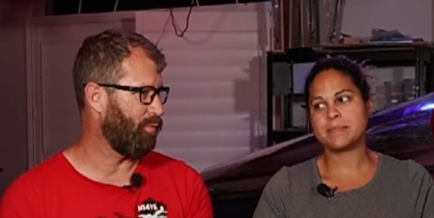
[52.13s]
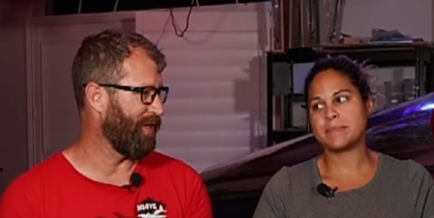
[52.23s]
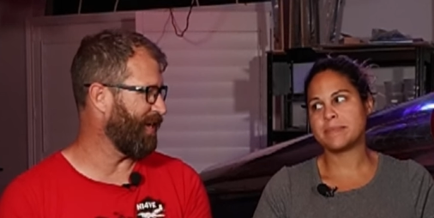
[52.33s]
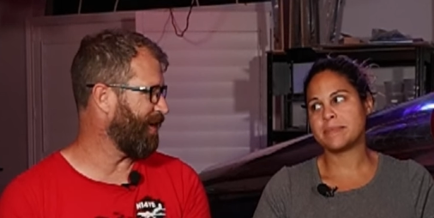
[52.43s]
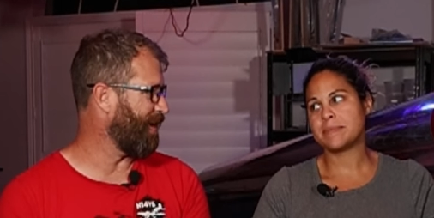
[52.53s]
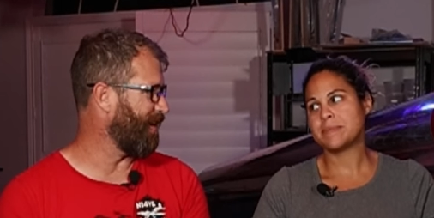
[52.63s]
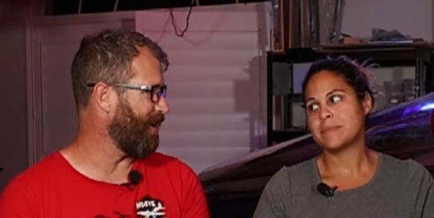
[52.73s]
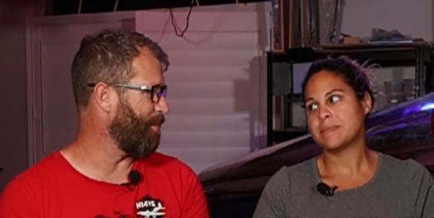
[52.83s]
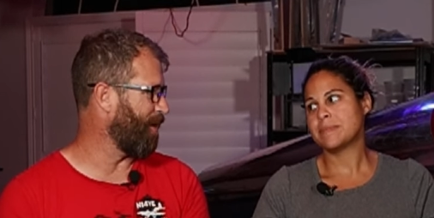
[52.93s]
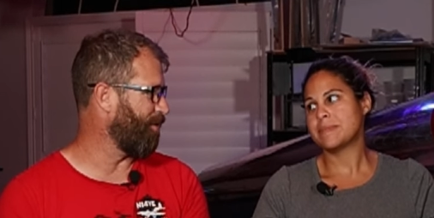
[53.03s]
Speaker 1: We did get an
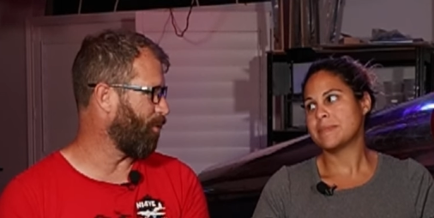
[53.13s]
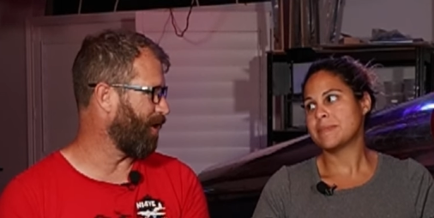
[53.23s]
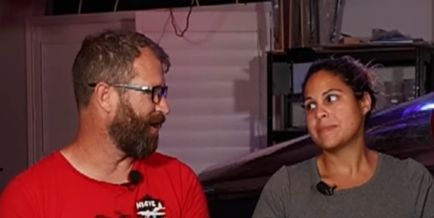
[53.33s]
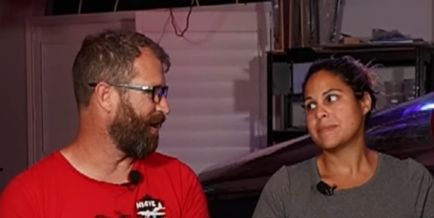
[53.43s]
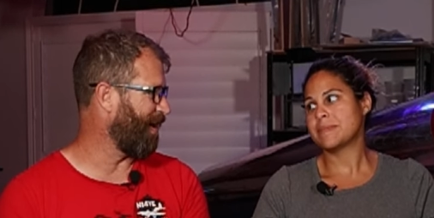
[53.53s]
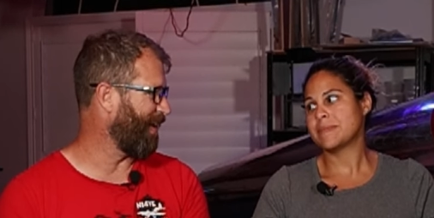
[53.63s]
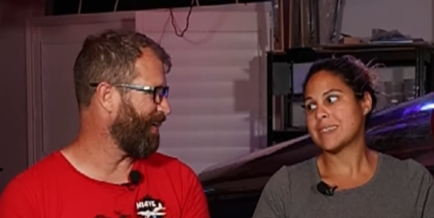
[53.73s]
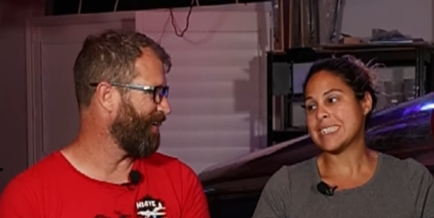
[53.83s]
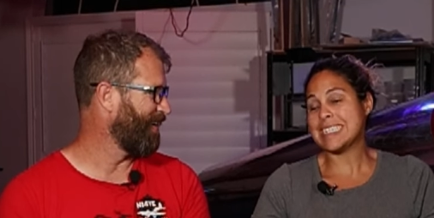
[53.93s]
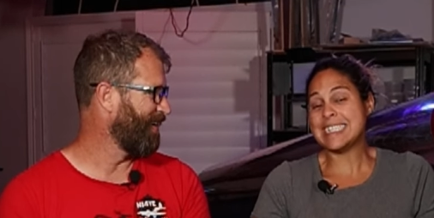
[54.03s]
email; they're working on
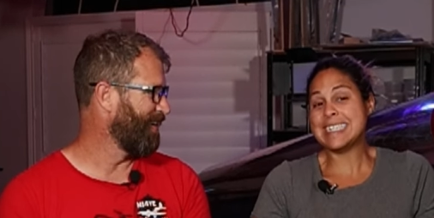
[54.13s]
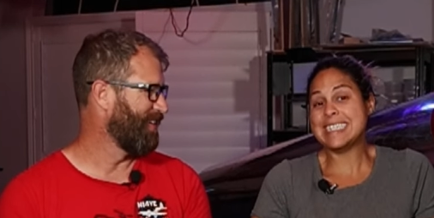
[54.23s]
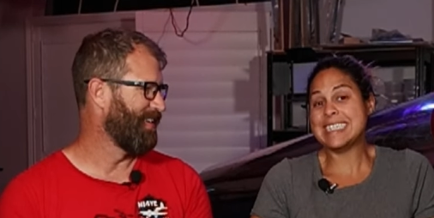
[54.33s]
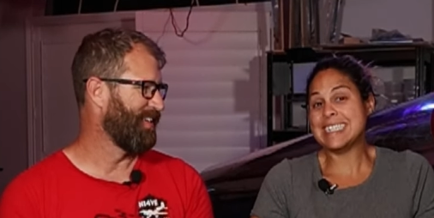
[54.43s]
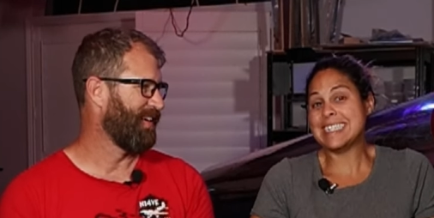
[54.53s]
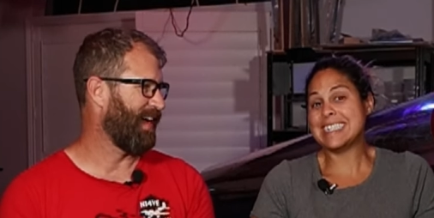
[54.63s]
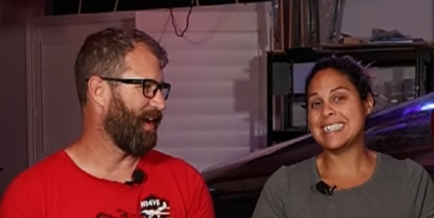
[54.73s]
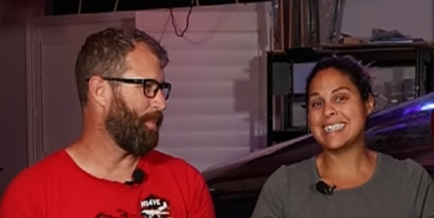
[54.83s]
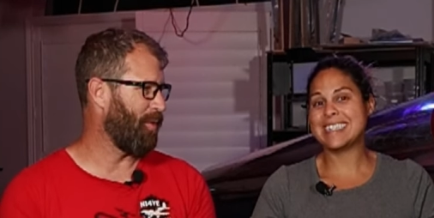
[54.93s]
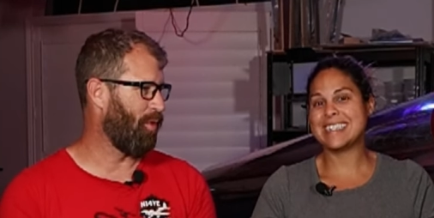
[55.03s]
it. Mm
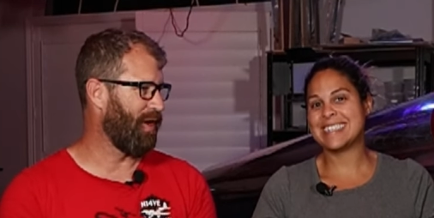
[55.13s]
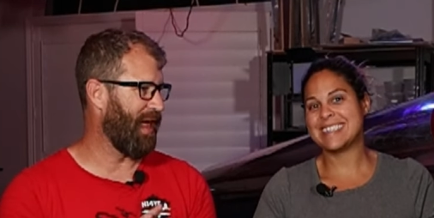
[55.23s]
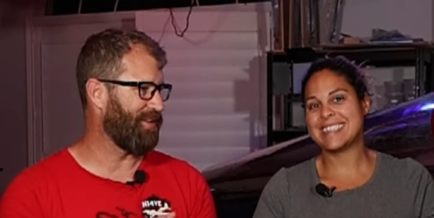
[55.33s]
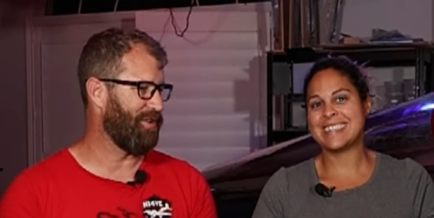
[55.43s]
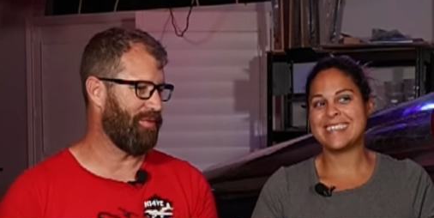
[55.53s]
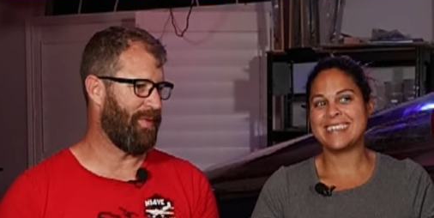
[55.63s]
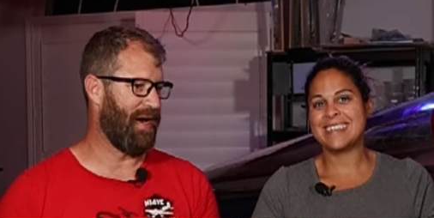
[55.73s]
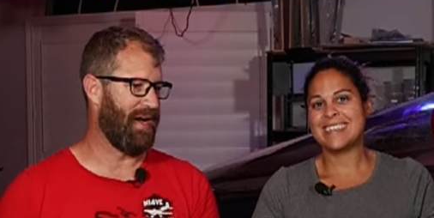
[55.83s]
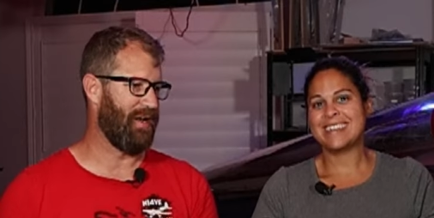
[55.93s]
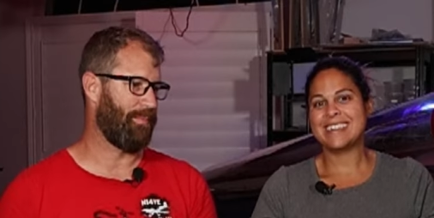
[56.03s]
kind of made one last little
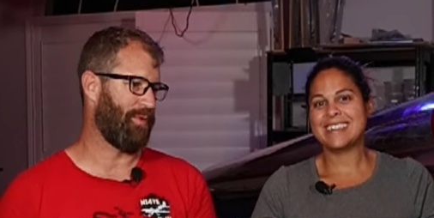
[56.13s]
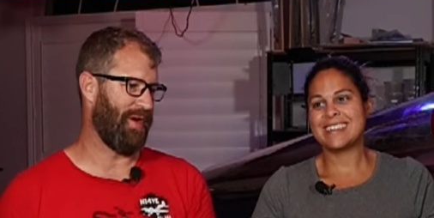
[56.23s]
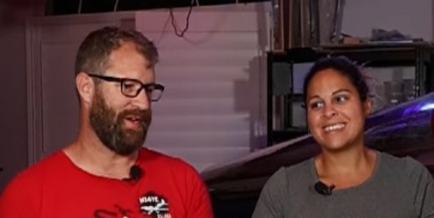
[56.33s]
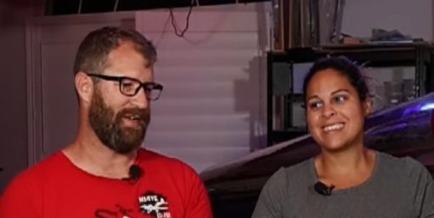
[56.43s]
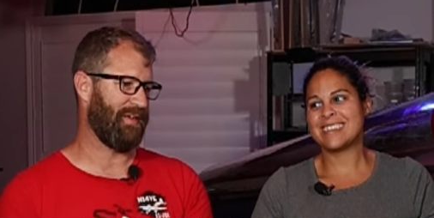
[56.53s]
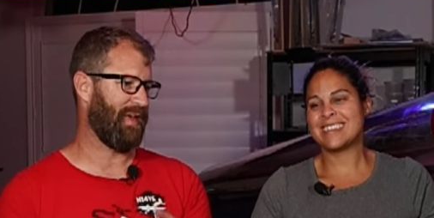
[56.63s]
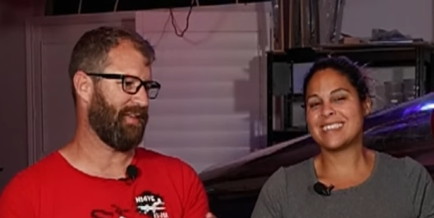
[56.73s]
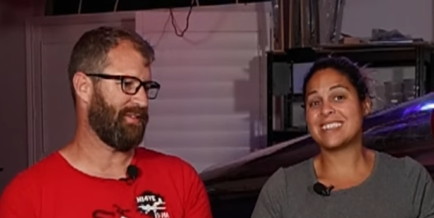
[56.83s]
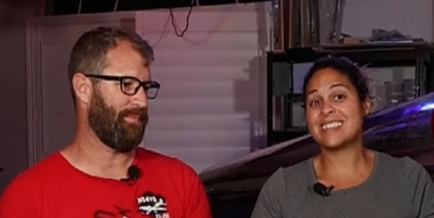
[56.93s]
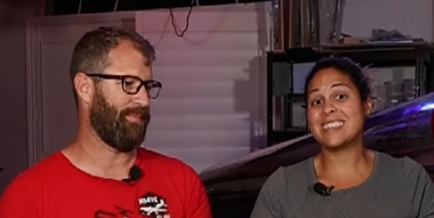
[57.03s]
mod, upgraded and got
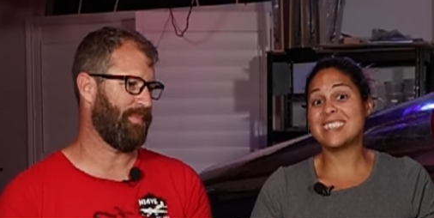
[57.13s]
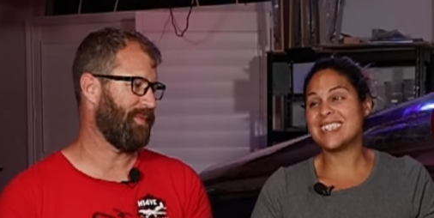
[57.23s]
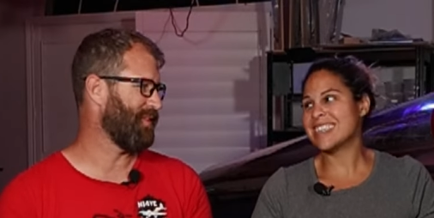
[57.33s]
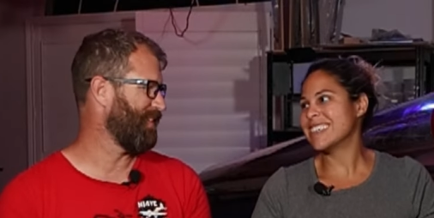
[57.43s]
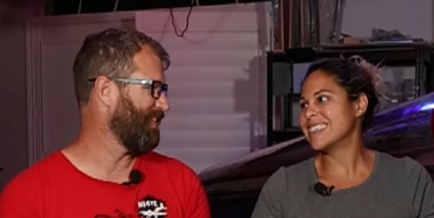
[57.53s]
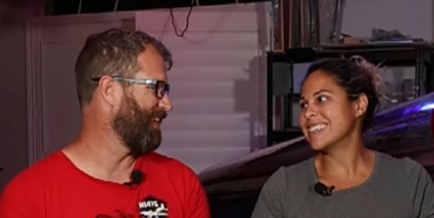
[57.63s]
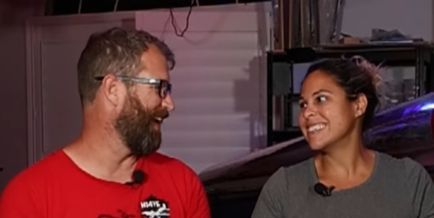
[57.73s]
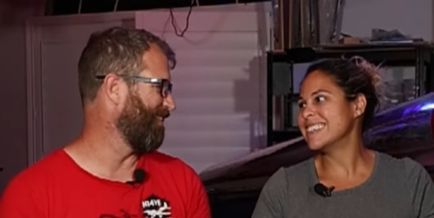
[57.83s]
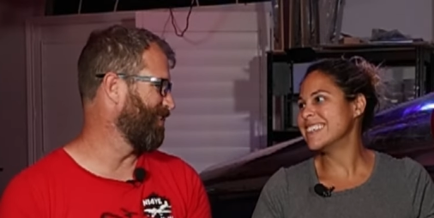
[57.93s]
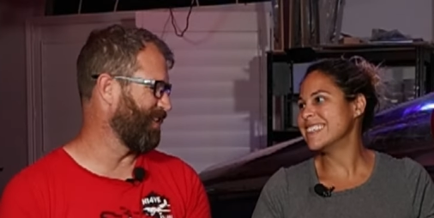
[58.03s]
the some, stitching.
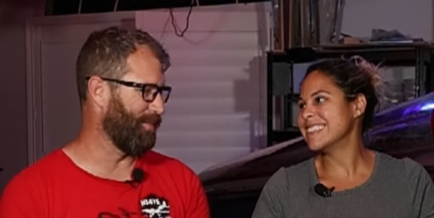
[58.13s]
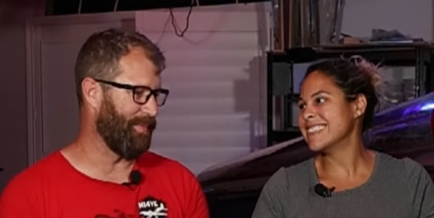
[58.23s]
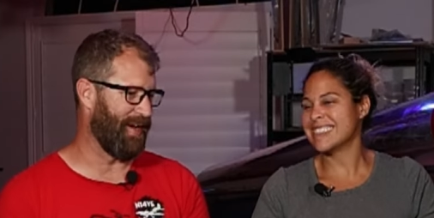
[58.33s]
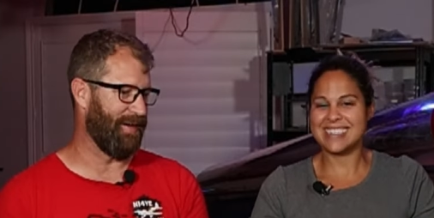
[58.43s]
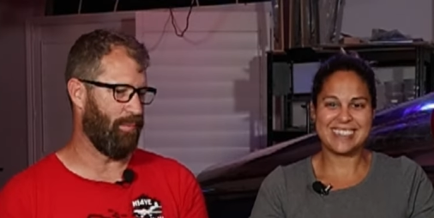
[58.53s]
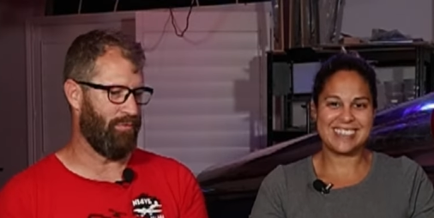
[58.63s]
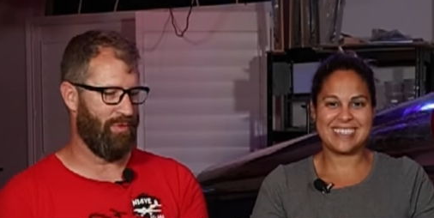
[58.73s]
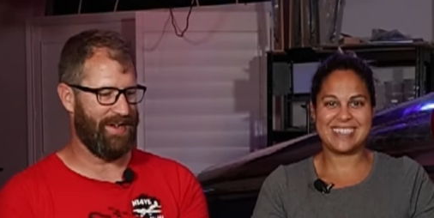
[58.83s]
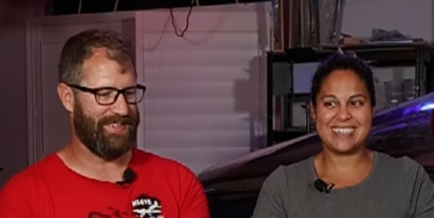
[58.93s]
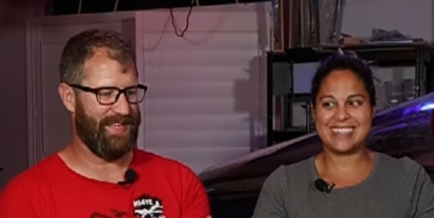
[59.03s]
Yeah, some uh,
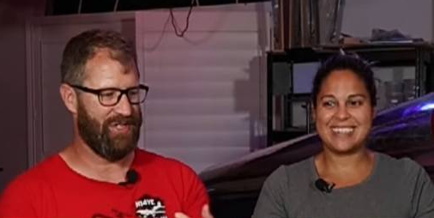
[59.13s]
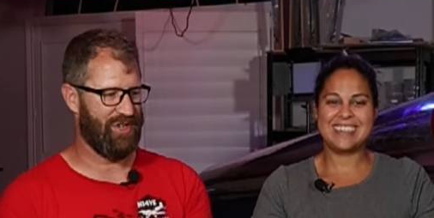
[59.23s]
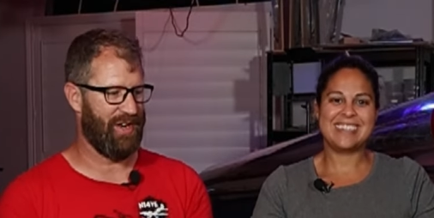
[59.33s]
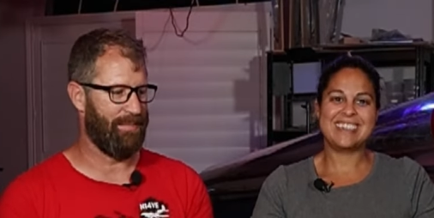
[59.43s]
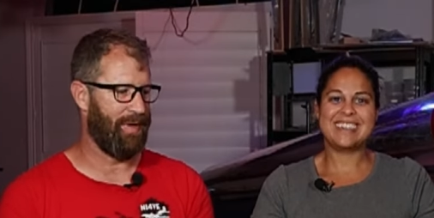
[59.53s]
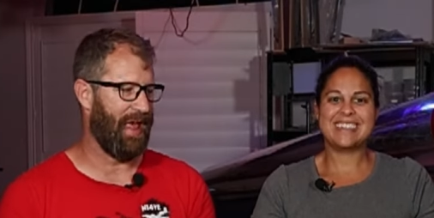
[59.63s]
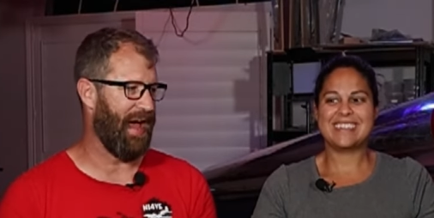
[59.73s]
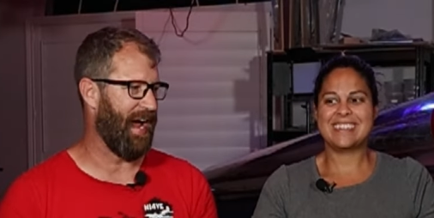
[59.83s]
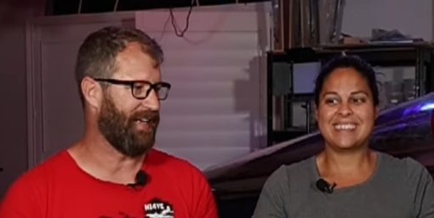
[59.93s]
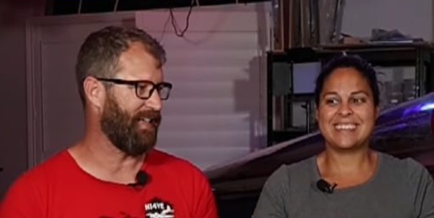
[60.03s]
red stitching on
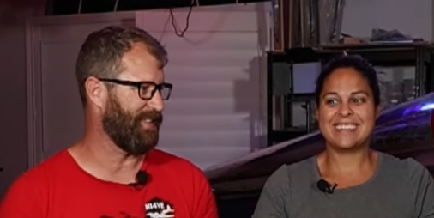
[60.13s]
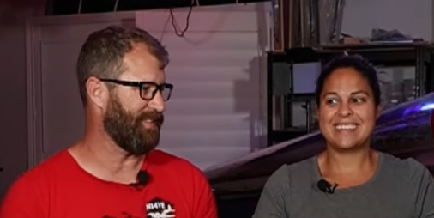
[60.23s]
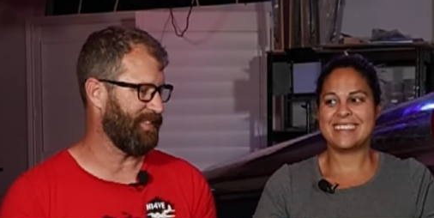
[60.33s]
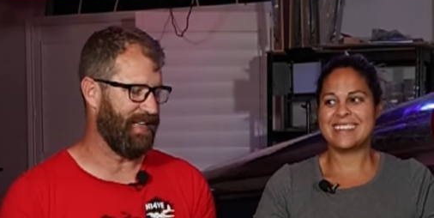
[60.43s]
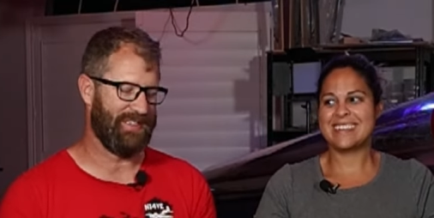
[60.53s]
black, and it's,